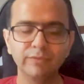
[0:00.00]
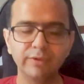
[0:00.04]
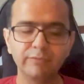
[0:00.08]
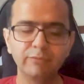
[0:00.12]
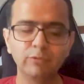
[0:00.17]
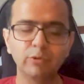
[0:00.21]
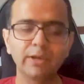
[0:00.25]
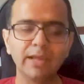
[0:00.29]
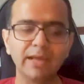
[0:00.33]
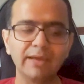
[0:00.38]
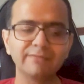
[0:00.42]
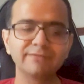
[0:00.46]

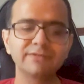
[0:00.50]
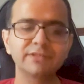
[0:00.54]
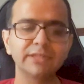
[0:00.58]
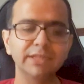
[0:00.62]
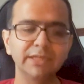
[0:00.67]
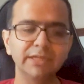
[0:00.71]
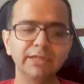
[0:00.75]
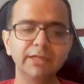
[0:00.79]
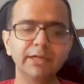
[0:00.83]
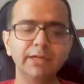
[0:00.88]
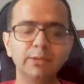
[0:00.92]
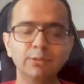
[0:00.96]
would have
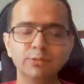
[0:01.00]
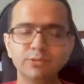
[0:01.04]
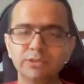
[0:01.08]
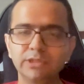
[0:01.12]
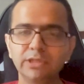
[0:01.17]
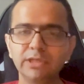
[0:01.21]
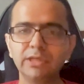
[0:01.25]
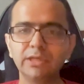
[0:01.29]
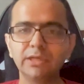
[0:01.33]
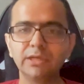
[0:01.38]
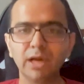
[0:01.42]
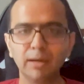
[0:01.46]
seen
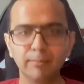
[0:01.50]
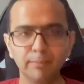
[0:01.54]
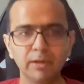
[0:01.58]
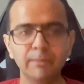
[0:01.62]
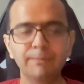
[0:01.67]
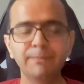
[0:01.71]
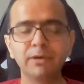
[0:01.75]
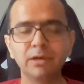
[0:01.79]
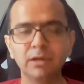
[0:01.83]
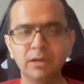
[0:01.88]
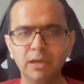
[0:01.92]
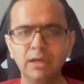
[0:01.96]
D2C come
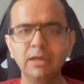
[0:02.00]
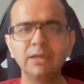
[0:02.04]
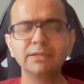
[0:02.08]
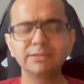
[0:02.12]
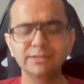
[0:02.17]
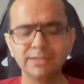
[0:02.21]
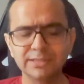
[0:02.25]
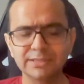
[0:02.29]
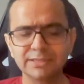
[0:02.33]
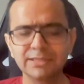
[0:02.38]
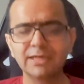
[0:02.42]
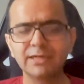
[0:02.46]
up,
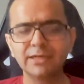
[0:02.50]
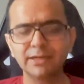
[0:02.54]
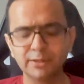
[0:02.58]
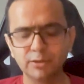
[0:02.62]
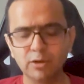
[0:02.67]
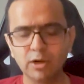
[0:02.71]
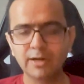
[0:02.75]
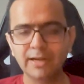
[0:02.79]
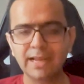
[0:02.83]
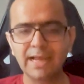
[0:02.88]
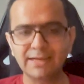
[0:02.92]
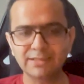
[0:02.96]
just that it
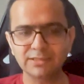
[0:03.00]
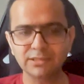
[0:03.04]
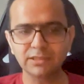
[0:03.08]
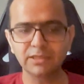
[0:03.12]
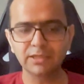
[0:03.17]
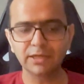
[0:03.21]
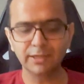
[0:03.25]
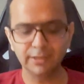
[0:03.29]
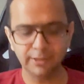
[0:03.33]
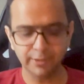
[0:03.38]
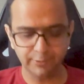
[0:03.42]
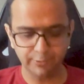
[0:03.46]
got
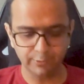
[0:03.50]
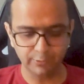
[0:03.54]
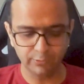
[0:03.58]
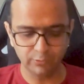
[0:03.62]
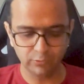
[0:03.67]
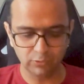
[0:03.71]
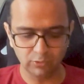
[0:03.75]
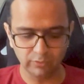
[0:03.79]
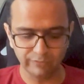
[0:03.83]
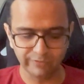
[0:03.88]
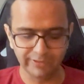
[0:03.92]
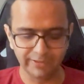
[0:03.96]
accelerated due to
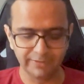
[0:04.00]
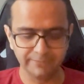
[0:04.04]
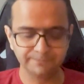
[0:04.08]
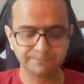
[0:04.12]
COVID.